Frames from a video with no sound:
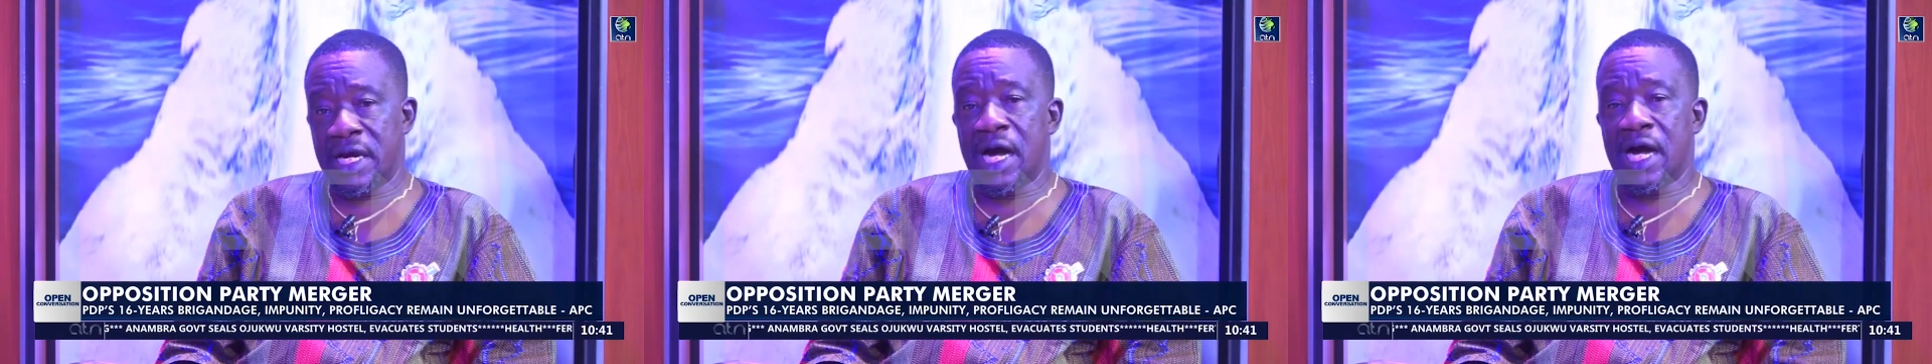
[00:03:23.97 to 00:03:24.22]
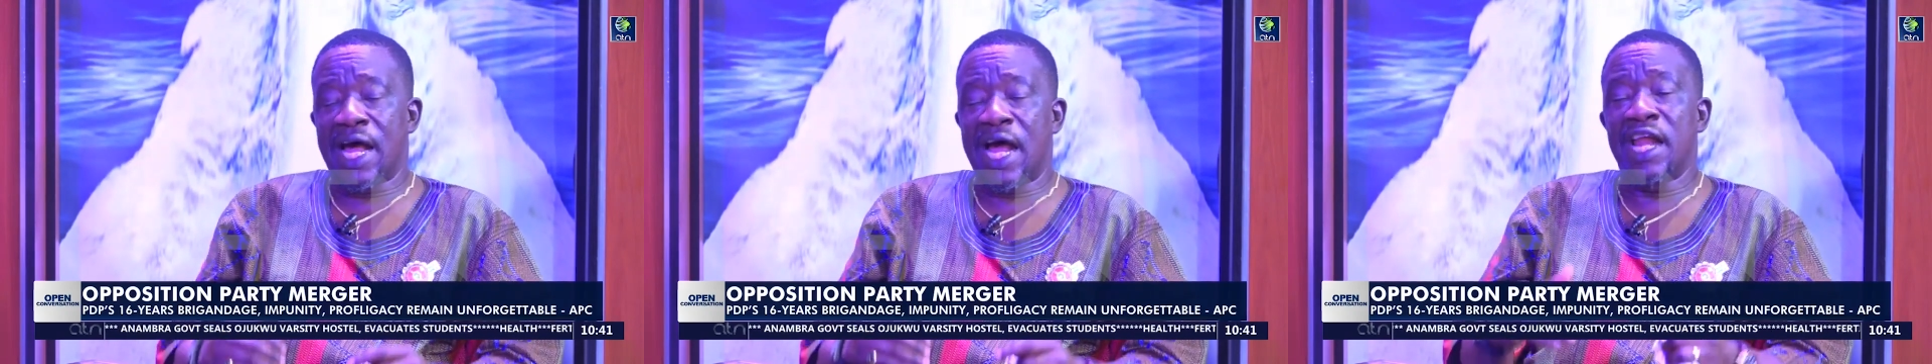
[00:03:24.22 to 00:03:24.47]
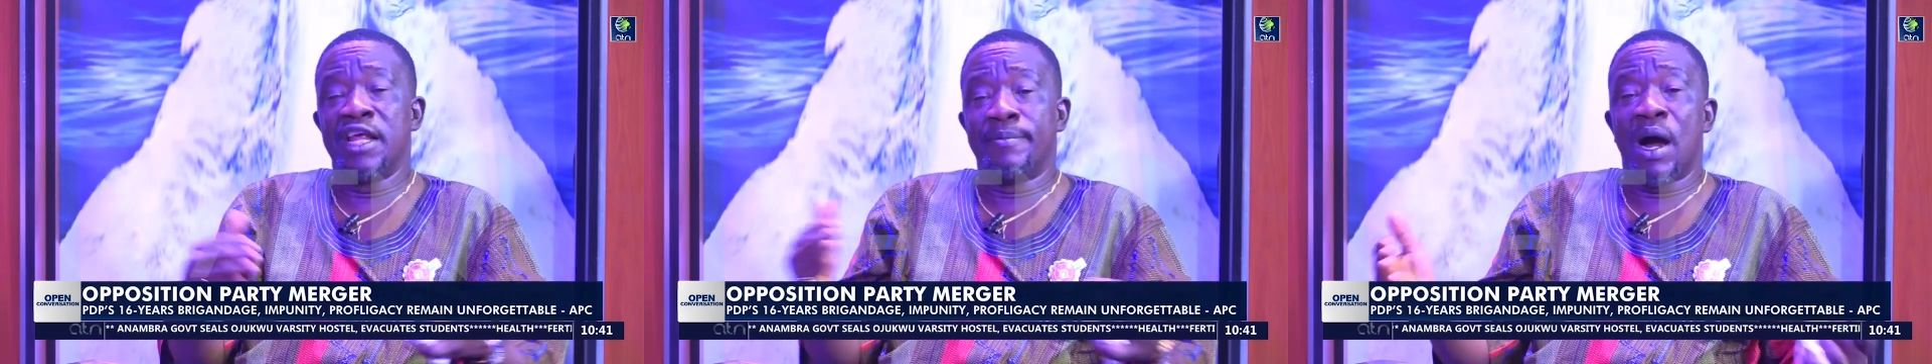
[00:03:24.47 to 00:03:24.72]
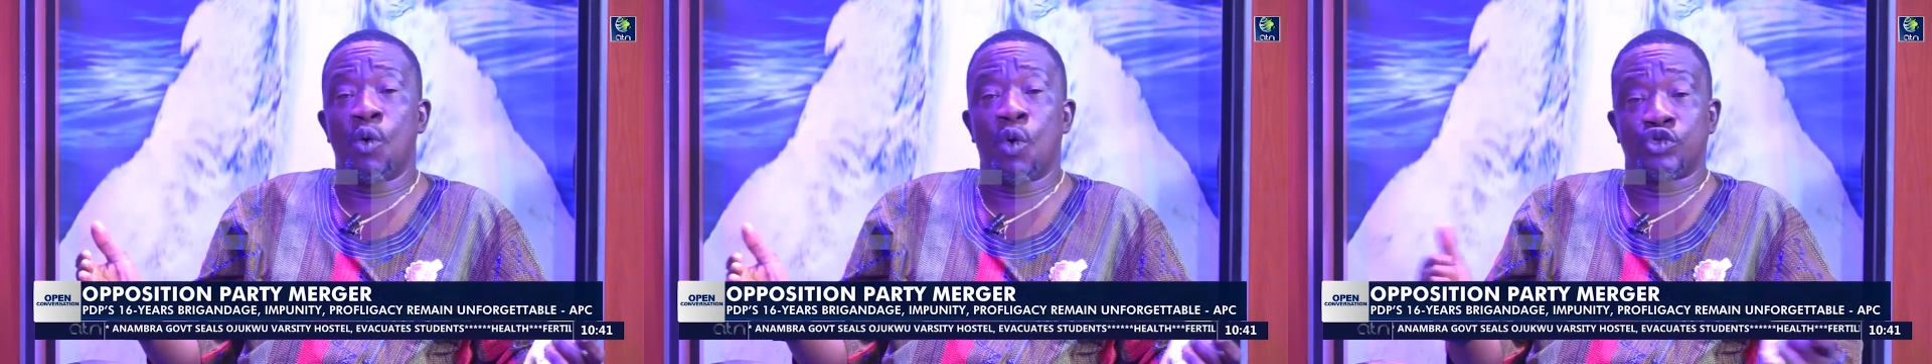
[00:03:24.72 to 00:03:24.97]
And that
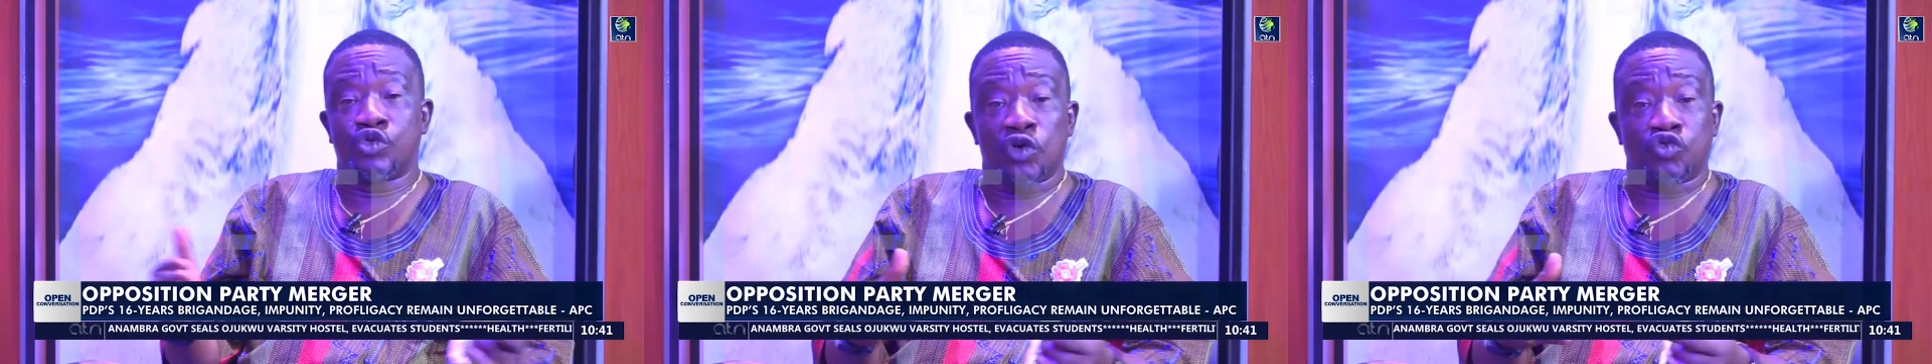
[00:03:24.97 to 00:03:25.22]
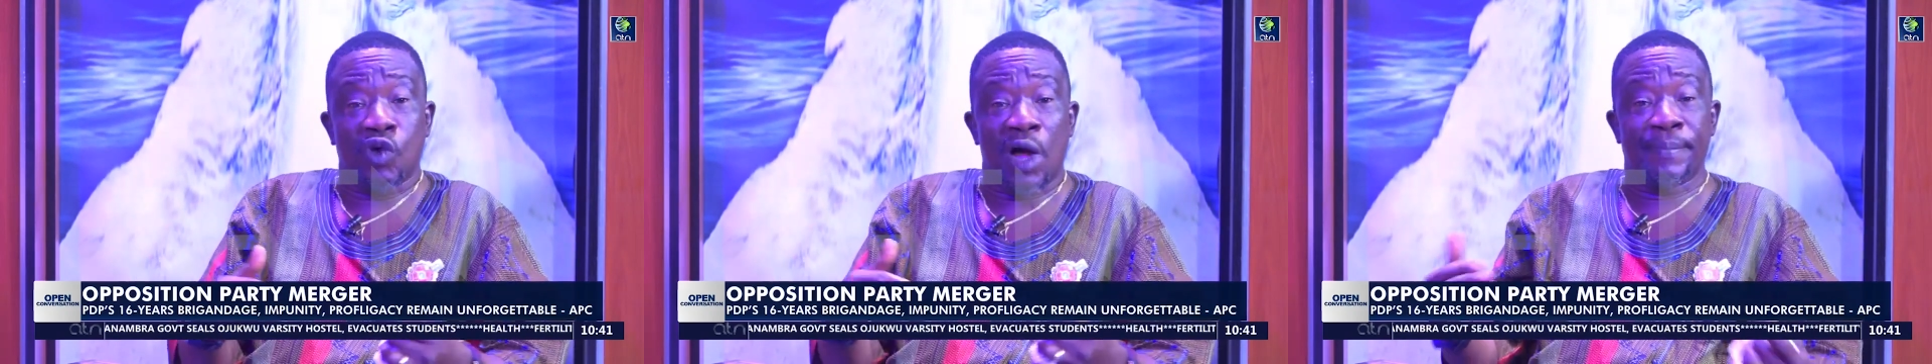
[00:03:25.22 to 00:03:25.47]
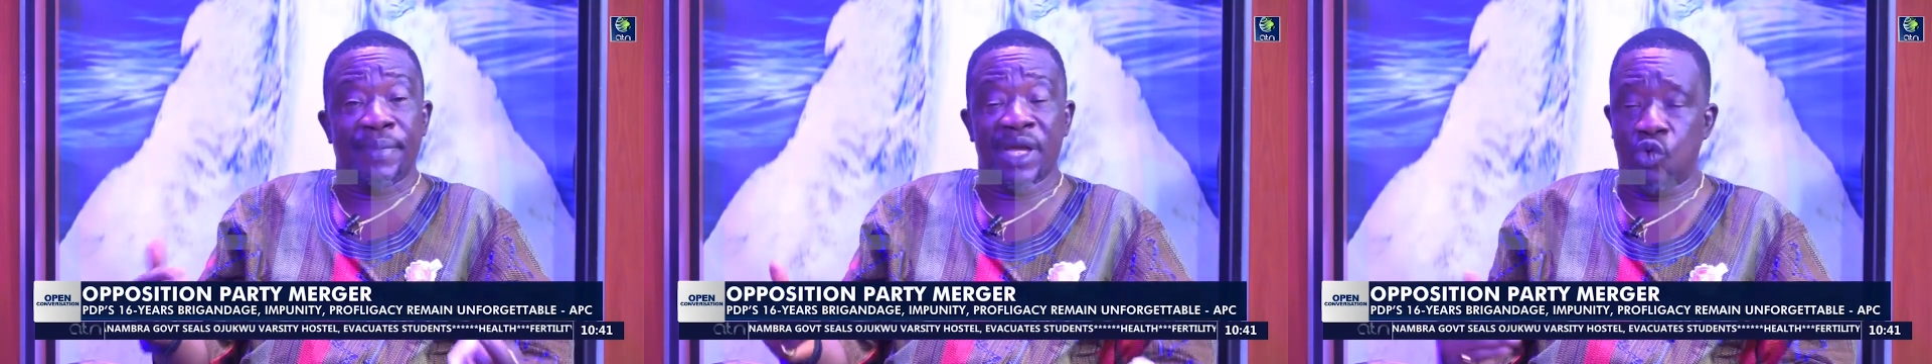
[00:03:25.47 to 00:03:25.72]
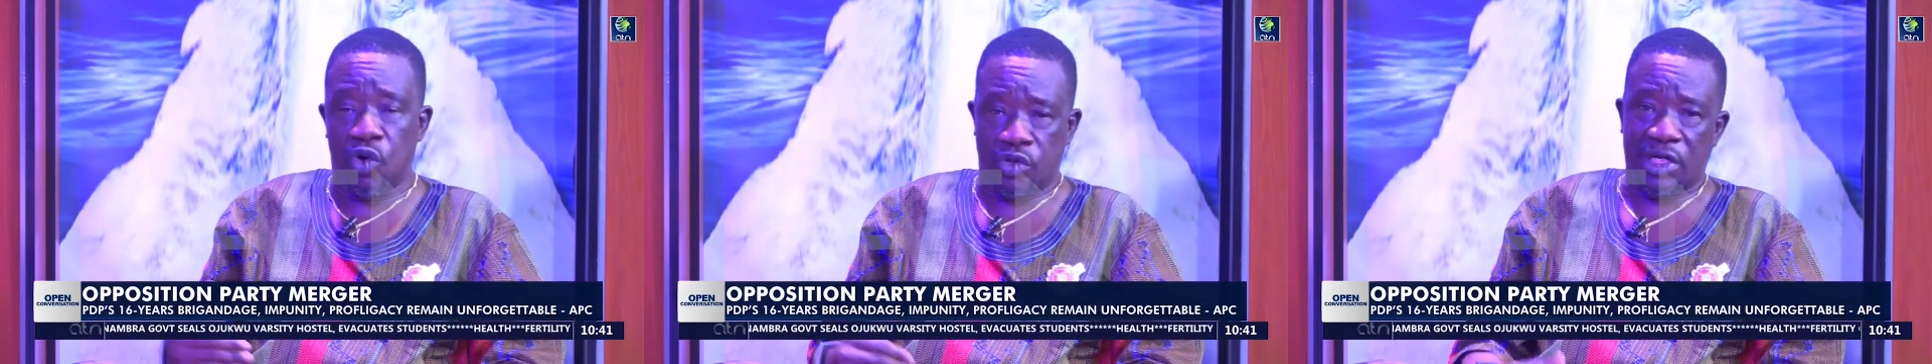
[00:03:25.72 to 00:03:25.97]
demand was not too
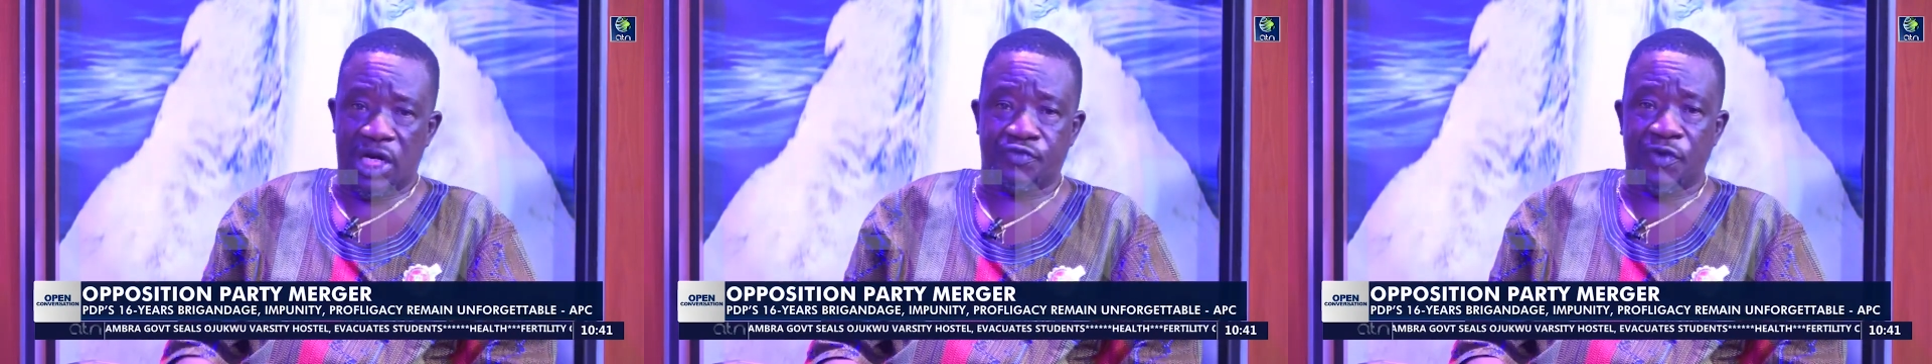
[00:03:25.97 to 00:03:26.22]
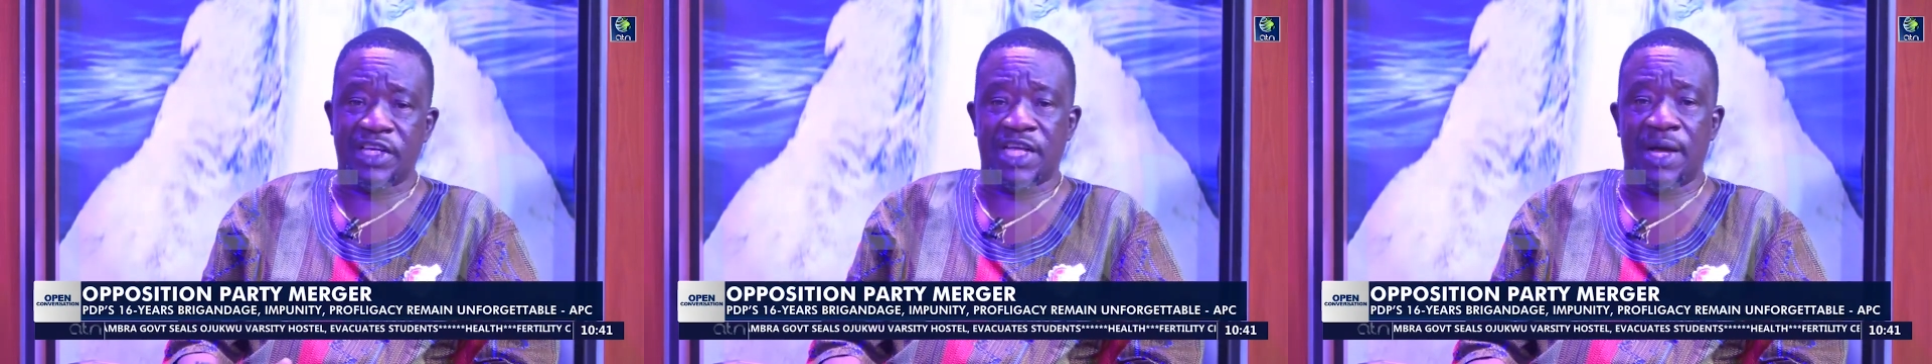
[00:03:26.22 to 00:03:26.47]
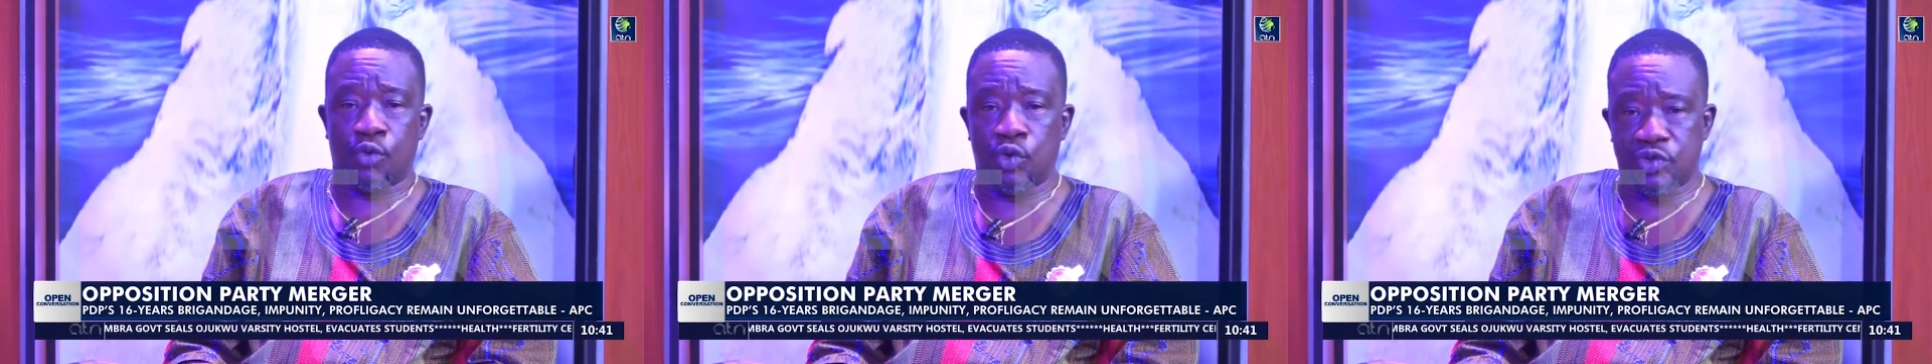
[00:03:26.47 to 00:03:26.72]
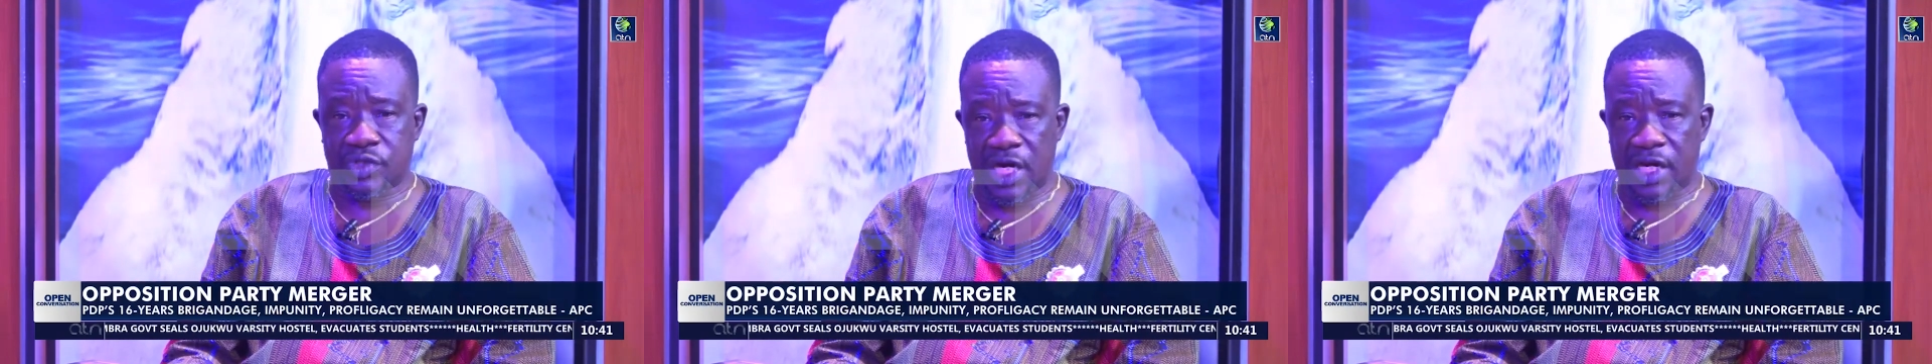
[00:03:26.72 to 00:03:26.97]
ambiguous as far as I'm
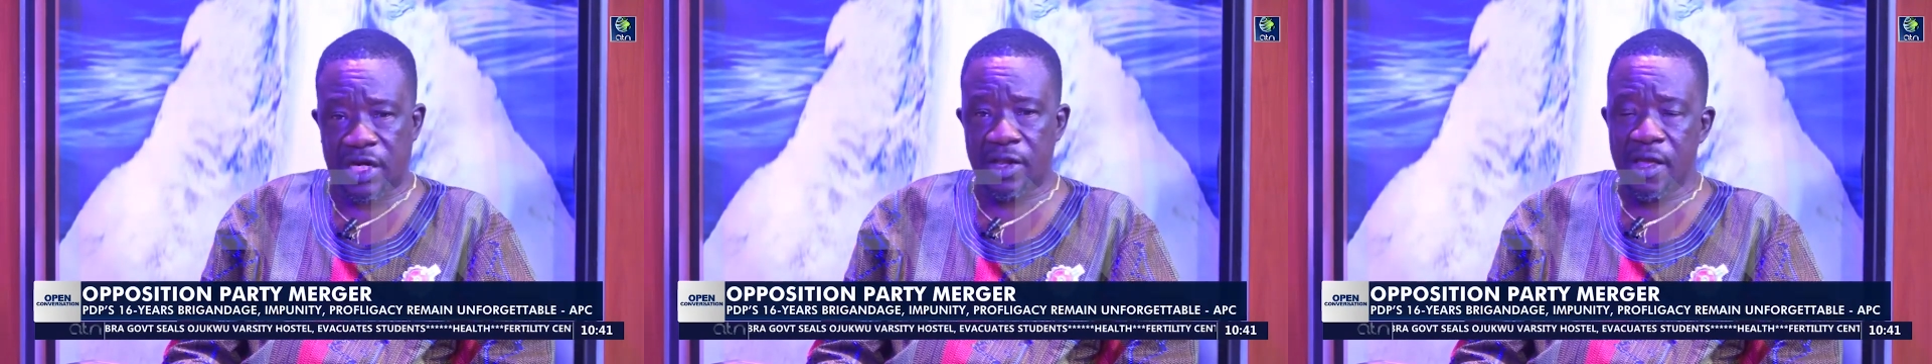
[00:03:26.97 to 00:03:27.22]
concerned.